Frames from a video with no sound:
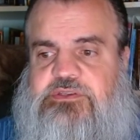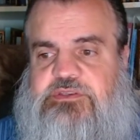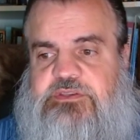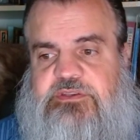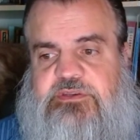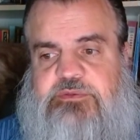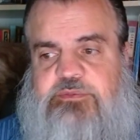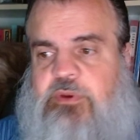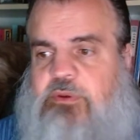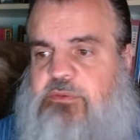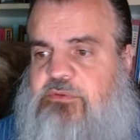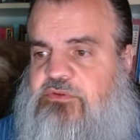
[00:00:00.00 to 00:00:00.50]
such as
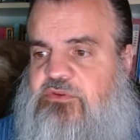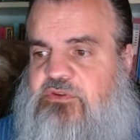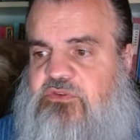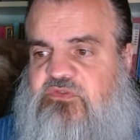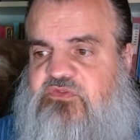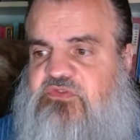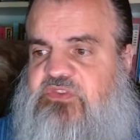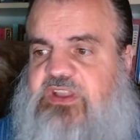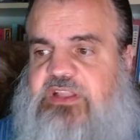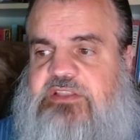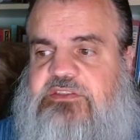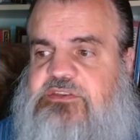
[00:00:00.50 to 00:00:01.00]
the Department of
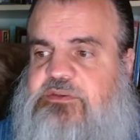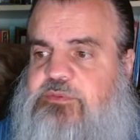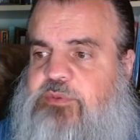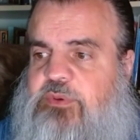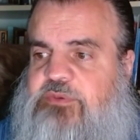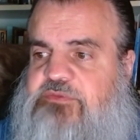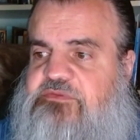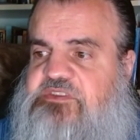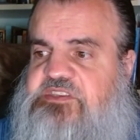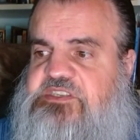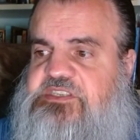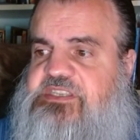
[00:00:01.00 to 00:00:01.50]
Defense,
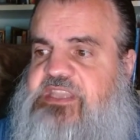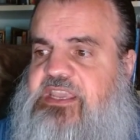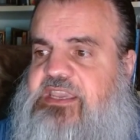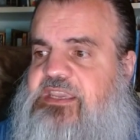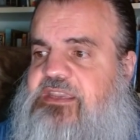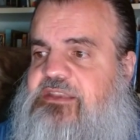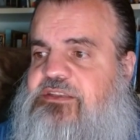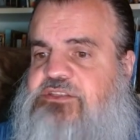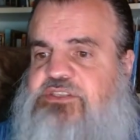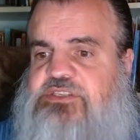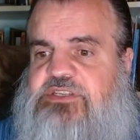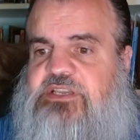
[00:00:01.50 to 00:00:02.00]
Department of
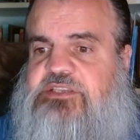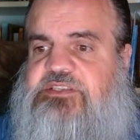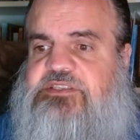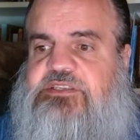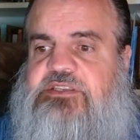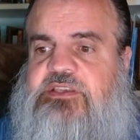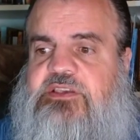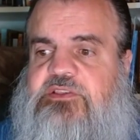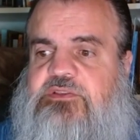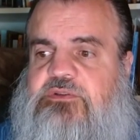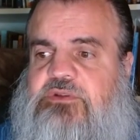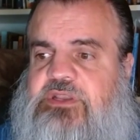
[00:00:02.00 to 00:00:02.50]
State,
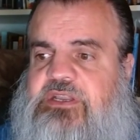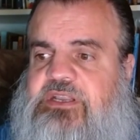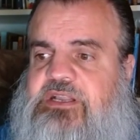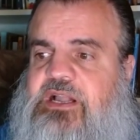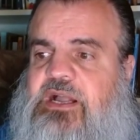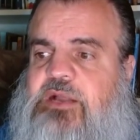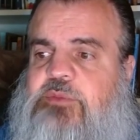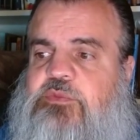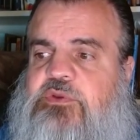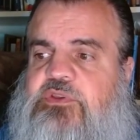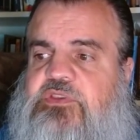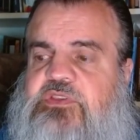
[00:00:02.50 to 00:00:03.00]
Justice, or
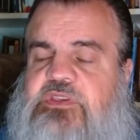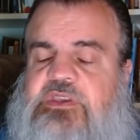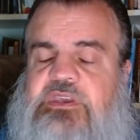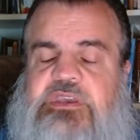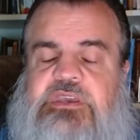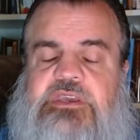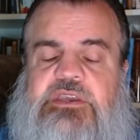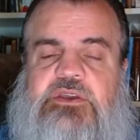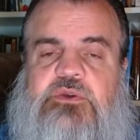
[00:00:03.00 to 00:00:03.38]
Commerce.